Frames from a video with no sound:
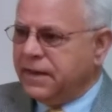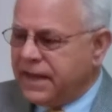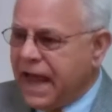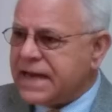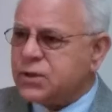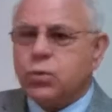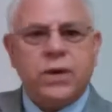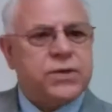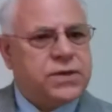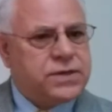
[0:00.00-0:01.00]
That's
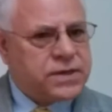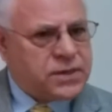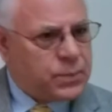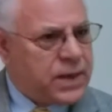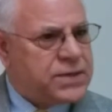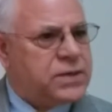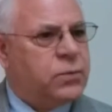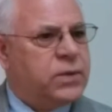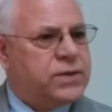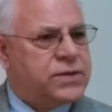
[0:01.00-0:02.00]
what she's
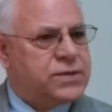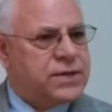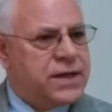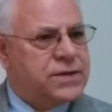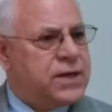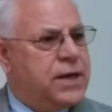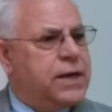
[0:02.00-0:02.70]
expressing when she says,